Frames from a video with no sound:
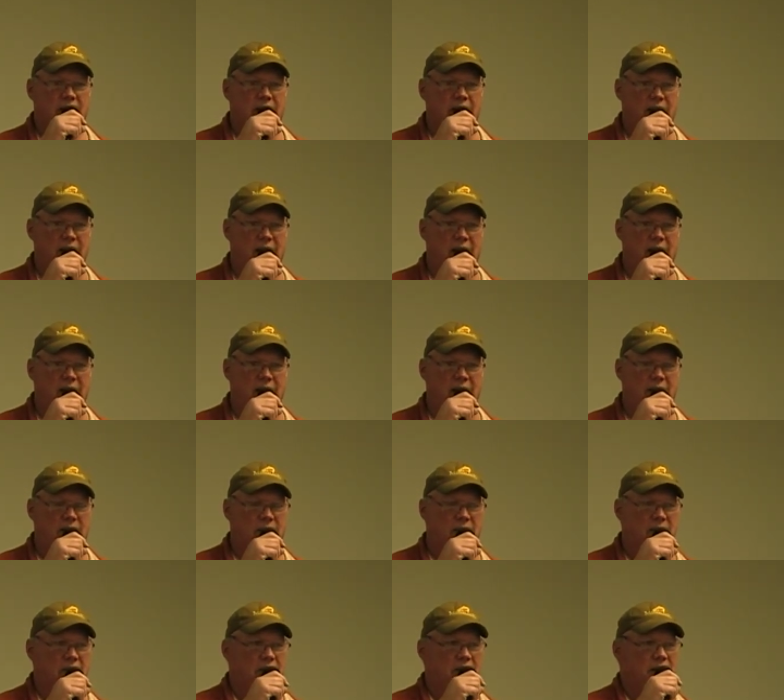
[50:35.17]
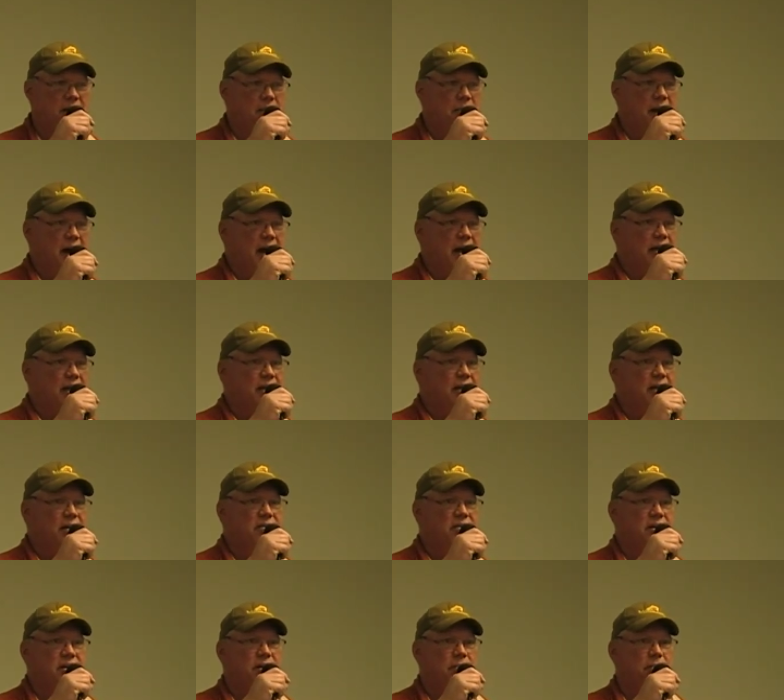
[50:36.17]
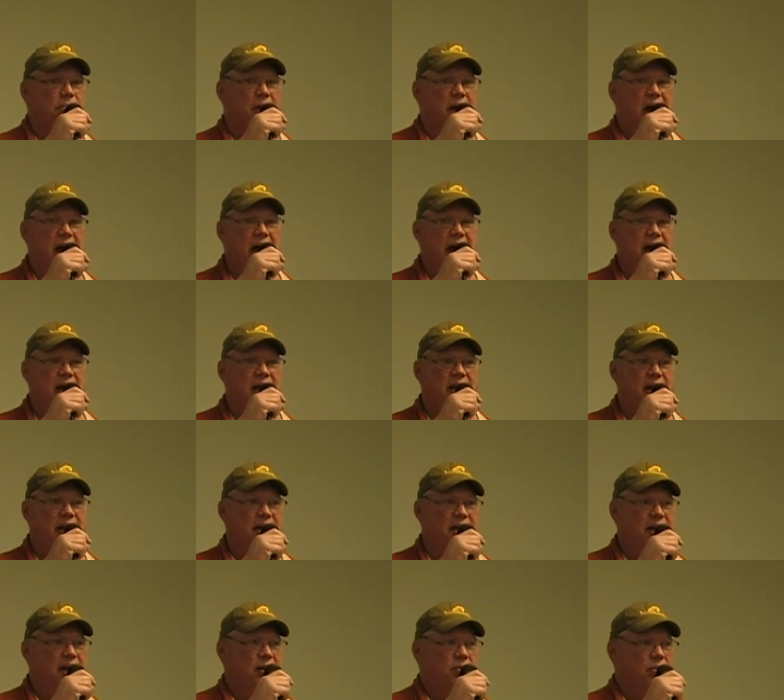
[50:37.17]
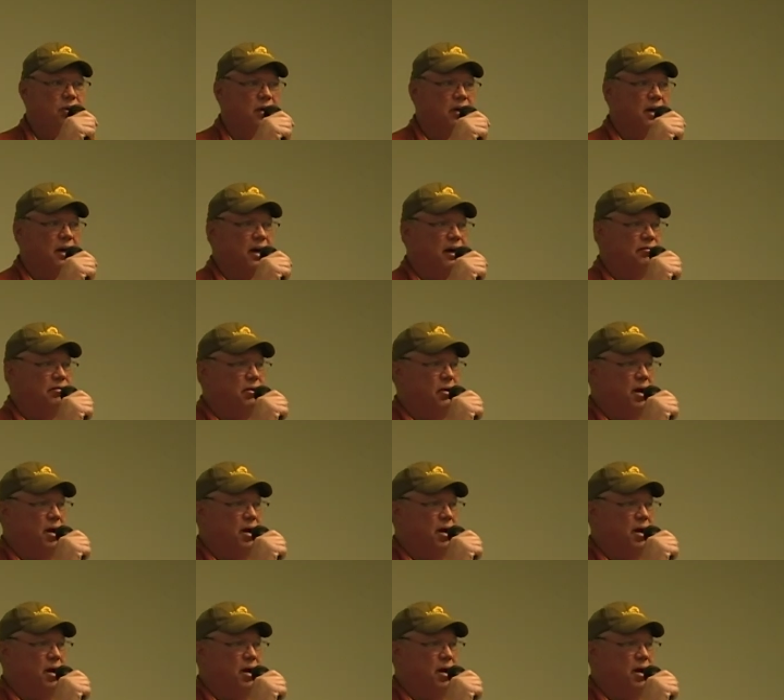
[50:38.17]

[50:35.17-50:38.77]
And then we're going to come back and listen to Brad, and then we're going to have the